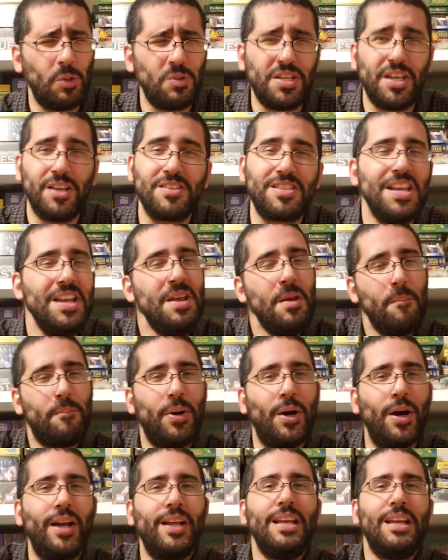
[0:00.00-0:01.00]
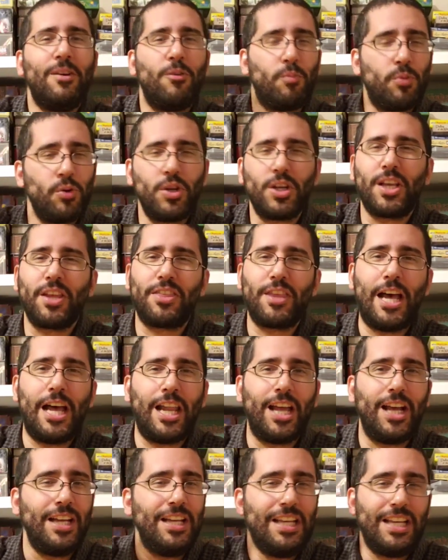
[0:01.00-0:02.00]
but Bruno Cathala
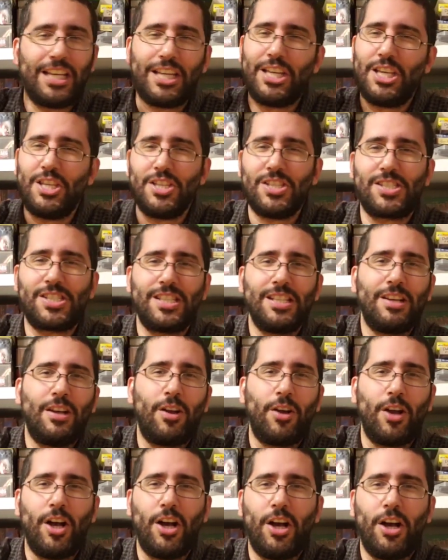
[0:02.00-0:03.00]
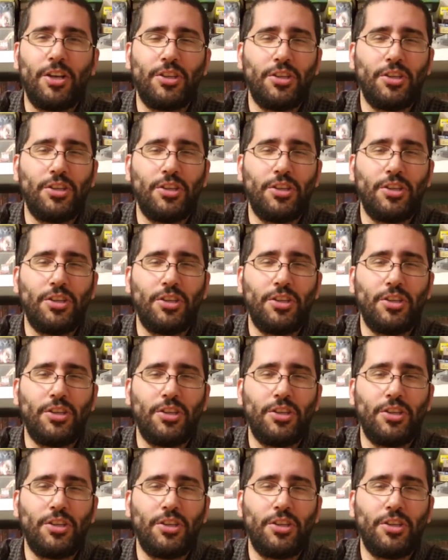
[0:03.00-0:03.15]
is, uh, you know,